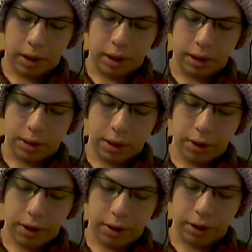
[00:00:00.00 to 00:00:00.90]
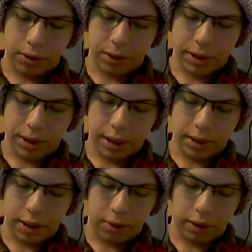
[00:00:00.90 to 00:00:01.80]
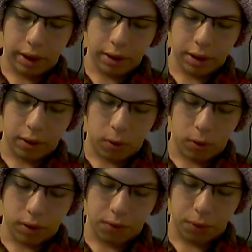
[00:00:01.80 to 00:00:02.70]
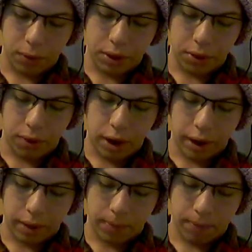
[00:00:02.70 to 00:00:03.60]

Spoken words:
consider your interests as they relate to the course for which you're writing.